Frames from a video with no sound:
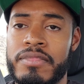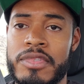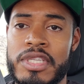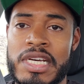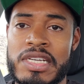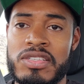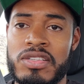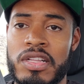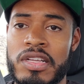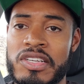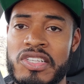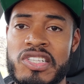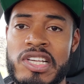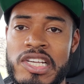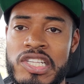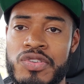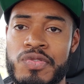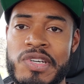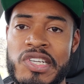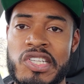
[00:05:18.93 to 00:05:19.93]
Tesla
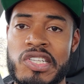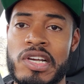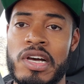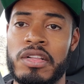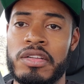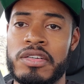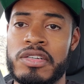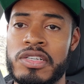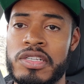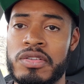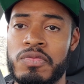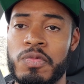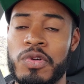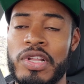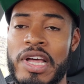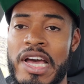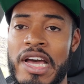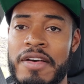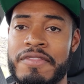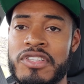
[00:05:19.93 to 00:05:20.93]
accessory sellers
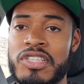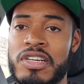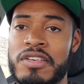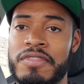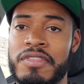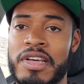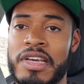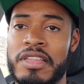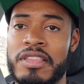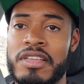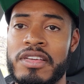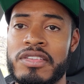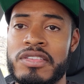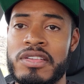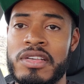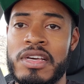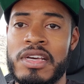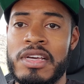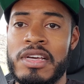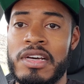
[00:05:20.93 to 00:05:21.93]
will have stuff like
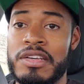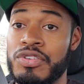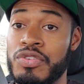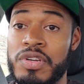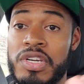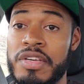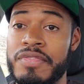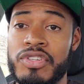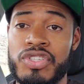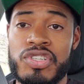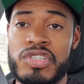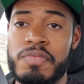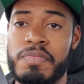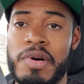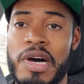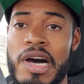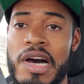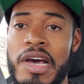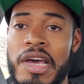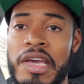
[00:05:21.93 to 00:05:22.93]
this. You can even just
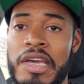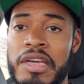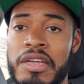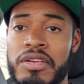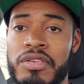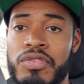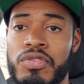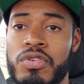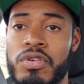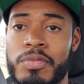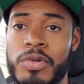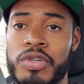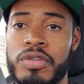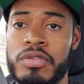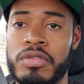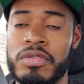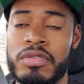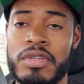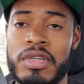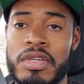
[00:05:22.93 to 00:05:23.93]
buy
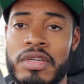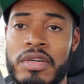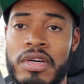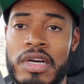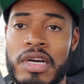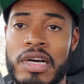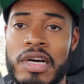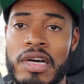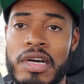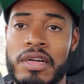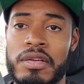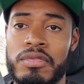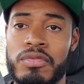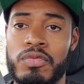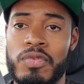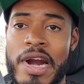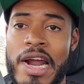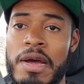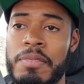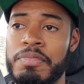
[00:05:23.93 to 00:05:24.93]
normal
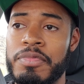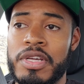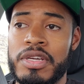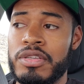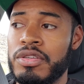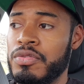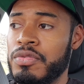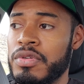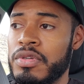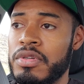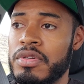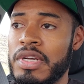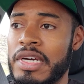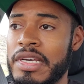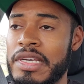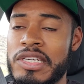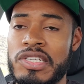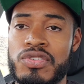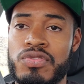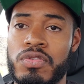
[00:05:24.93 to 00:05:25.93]
wrap that you would, I
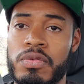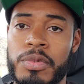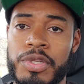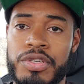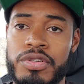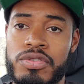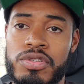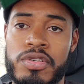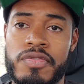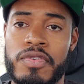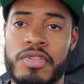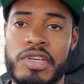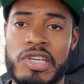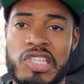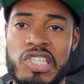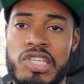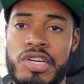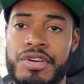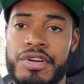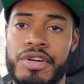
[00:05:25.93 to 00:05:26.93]
guess, normally use for the
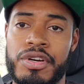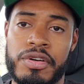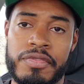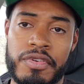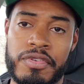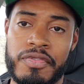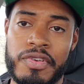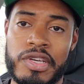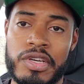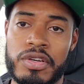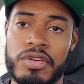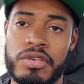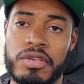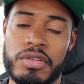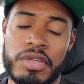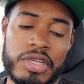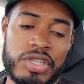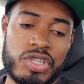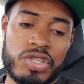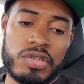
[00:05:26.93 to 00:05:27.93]
exterior of your
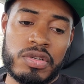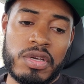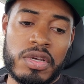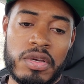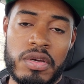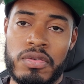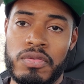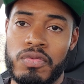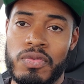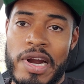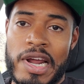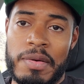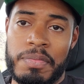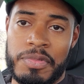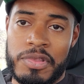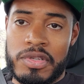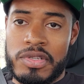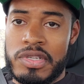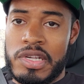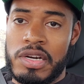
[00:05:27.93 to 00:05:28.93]
vehicle and just
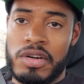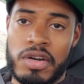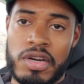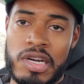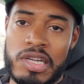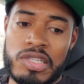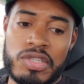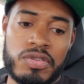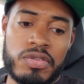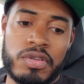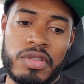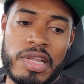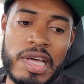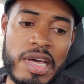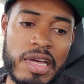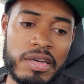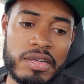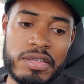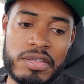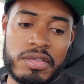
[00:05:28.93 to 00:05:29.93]
wrap the center console in
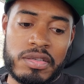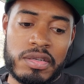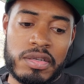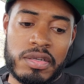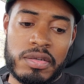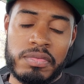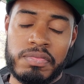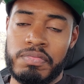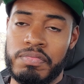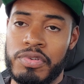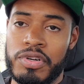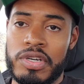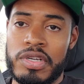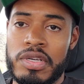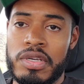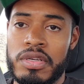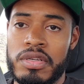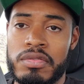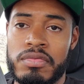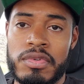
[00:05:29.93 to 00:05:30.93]
that. It's a
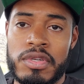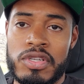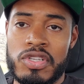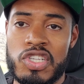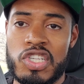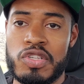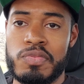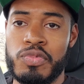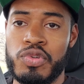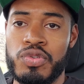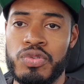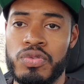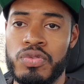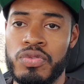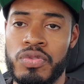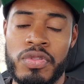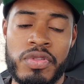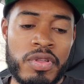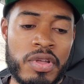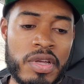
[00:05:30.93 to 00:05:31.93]
pretty
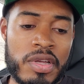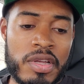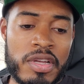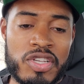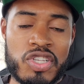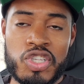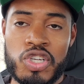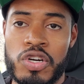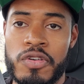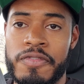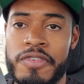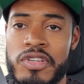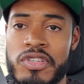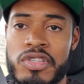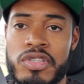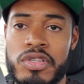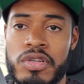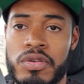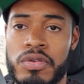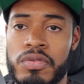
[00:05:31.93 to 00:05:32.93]
smooth surface,
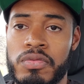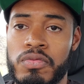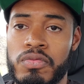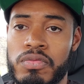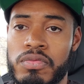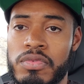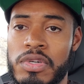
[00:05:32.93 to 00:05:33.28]
so